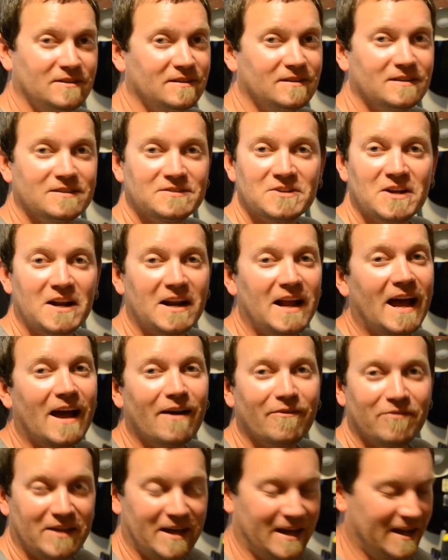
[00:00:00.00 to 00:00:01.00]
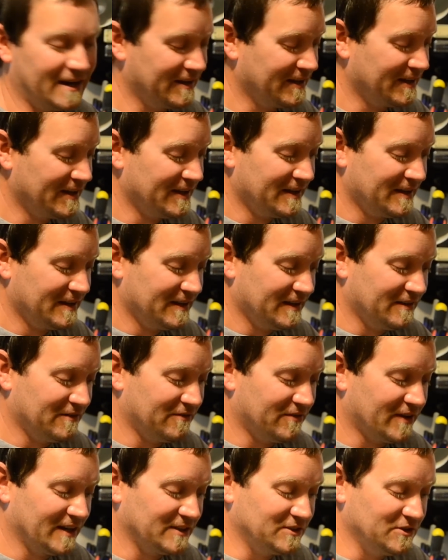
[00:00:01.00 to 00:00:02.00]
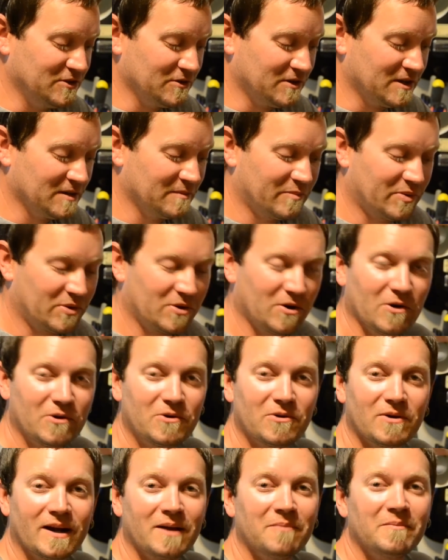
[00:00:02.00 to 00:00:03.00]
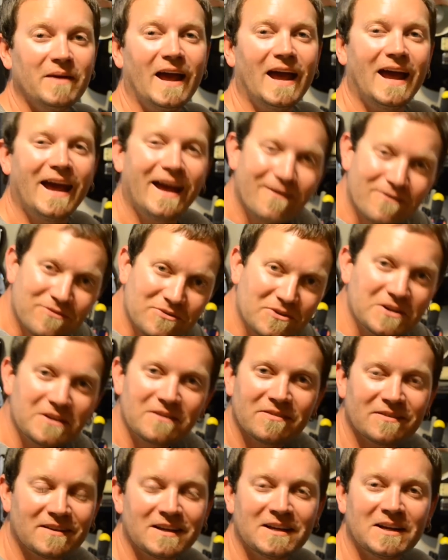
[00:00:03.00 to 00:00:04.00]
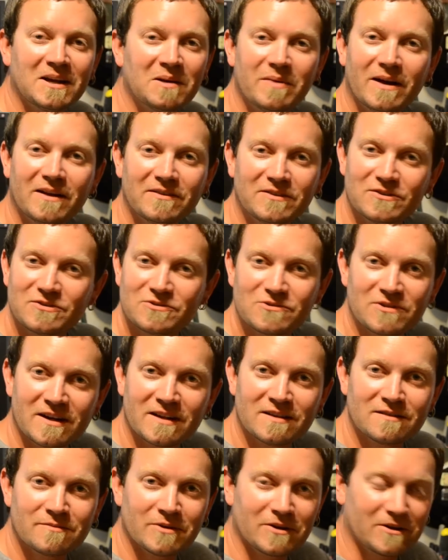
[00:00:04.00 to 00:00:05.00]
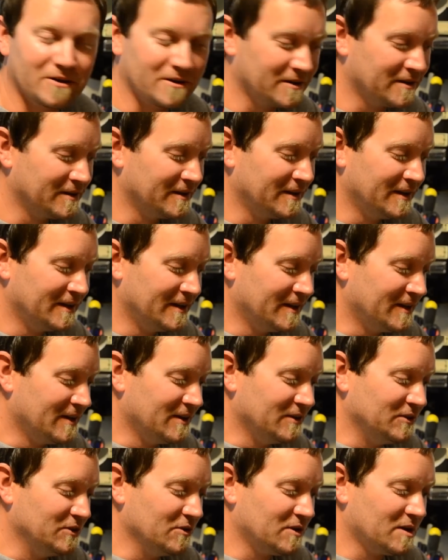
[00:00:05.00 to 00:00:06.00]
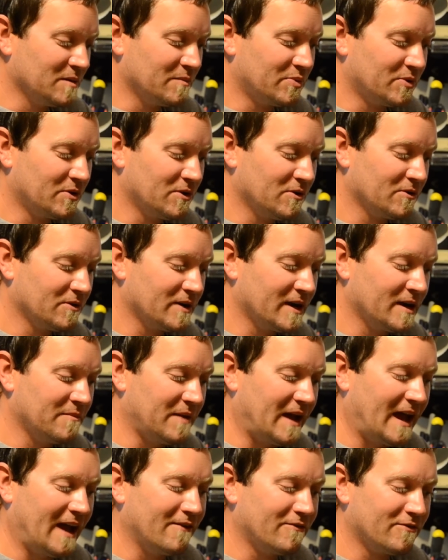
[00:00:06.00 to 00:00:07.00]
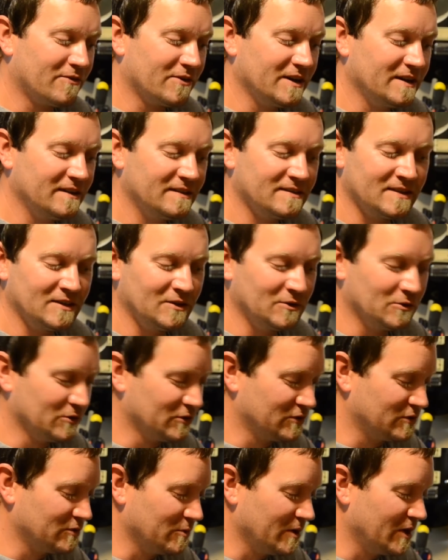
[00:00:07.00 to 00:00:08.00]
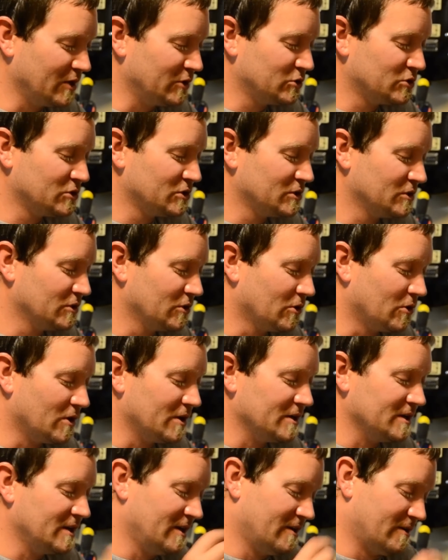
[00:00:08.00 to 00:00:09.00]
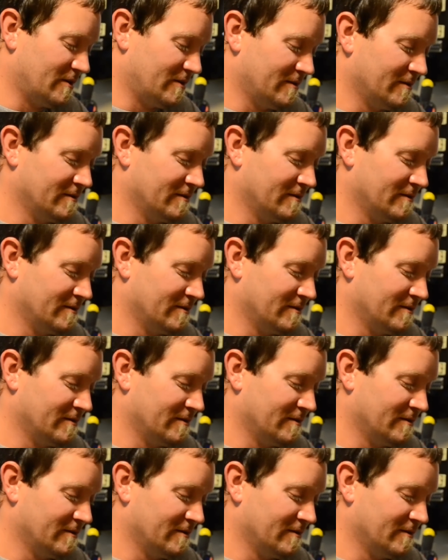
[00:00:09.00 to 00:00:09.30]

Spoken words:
does not have that. In fact, you can program everything about this transmitter. You can program every single switch on here.